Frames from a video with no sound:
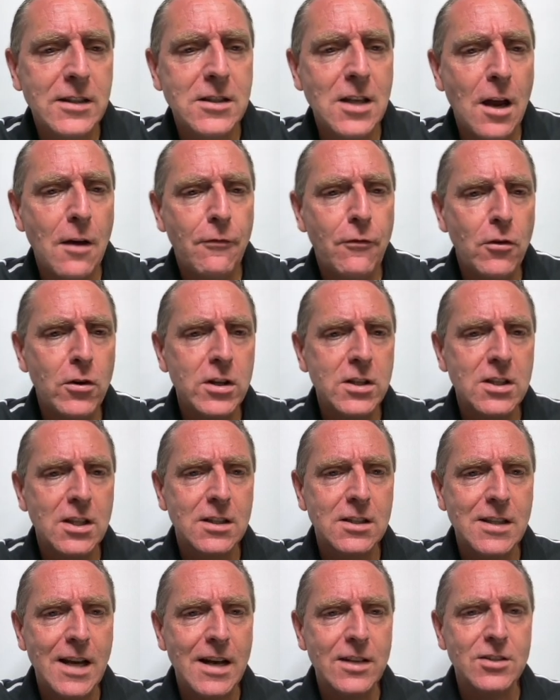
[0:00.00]

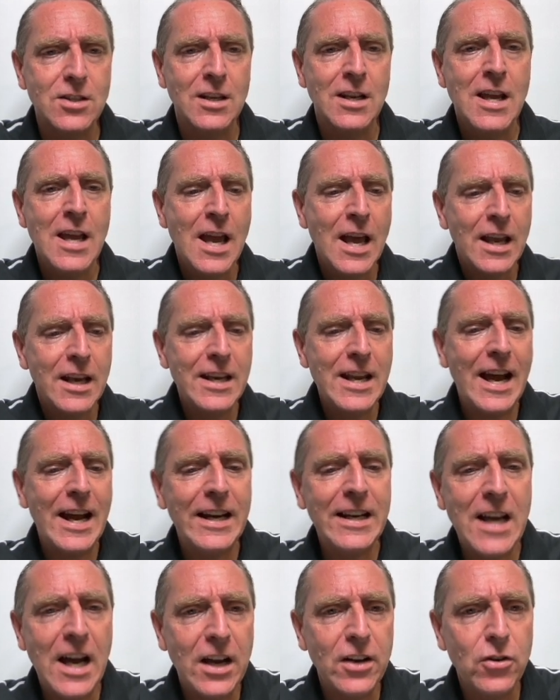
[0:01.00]

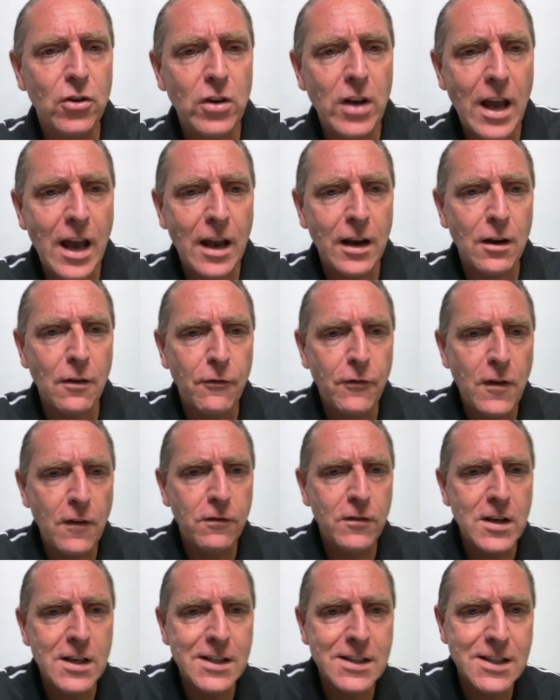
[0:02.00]

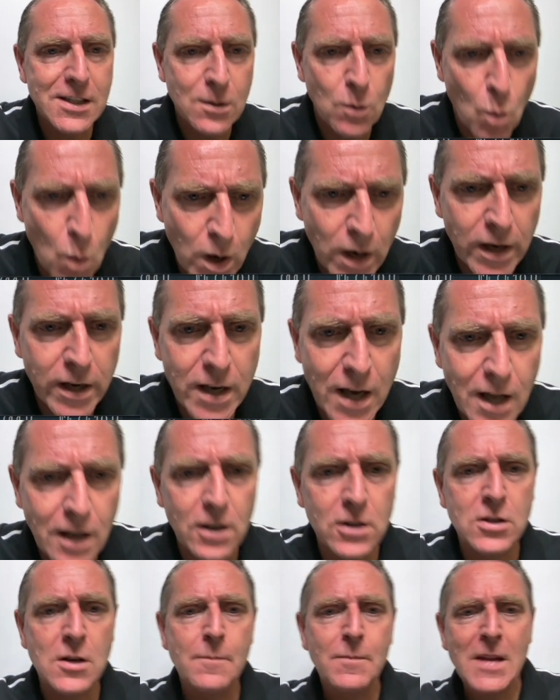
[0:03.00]

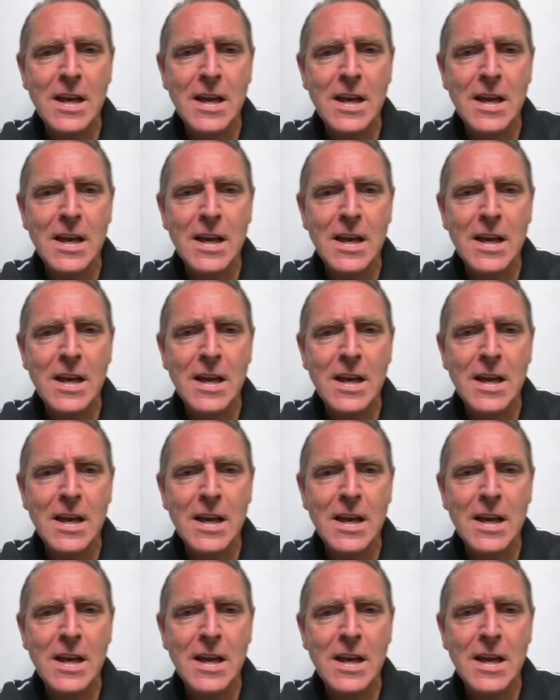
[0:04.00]
$46,951.